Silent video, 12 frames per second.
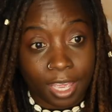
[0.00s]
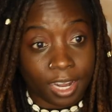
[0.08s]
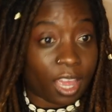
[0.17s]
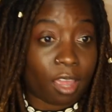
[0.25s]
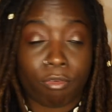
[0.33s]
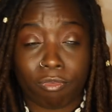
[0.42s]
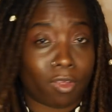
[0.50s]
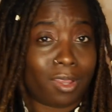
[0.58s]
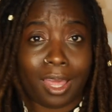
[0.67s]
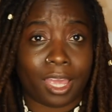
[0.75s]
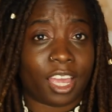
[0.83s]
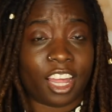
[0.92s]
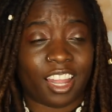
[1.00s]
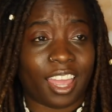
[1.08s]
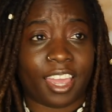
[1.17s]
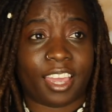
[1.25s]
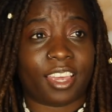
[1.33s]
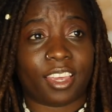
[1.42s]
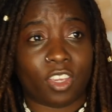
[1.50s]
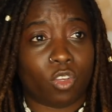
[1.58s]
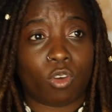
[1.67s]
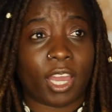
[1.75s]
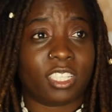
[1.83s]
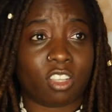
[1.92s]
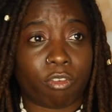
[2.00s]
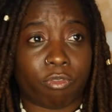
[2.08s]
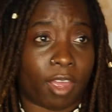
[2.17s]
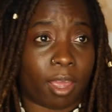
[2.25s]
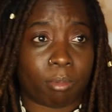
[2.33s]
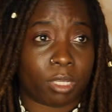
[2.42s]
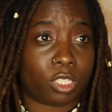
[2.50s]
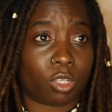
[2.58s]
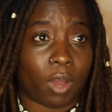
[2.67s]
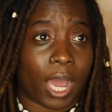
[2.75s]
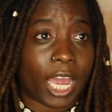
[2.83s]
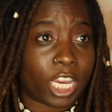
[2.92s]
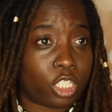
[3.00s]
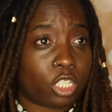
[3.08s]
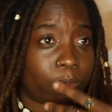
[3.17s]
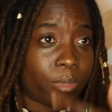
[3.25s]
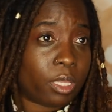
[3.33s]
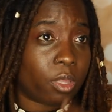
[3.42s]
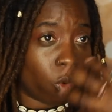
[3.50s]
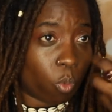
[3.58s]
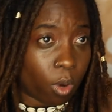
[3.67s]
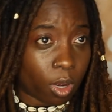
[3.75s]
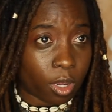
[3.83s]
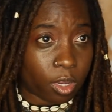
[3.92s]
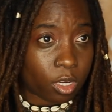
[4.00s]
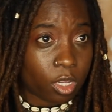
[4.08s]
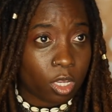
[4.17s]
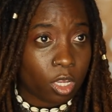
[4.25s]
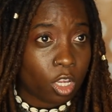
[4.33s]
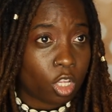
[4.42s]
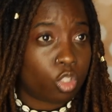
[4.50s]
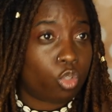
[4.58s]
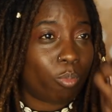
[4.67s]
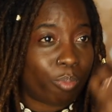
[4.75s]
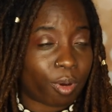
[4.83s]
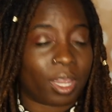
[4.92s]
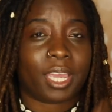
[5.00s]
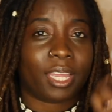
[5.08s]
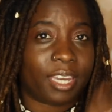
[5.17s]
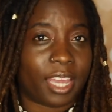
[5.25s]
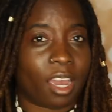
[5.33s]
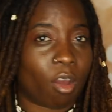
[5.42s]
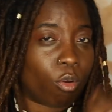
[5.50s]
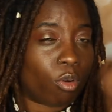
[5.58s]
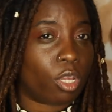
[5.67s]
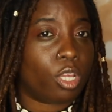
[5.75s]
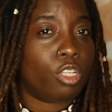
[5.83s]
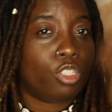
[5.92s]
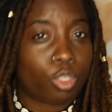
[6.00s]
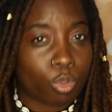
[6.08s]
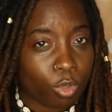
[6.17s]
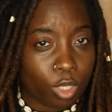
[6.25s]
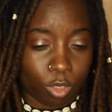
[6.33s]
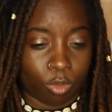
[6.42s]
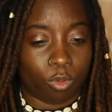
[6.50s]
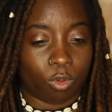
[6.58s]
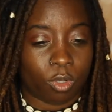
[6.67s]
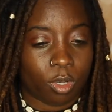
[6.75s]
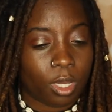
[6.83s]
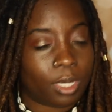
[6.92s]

And I feel like like you guys are family, so I should be the one to break it down to you.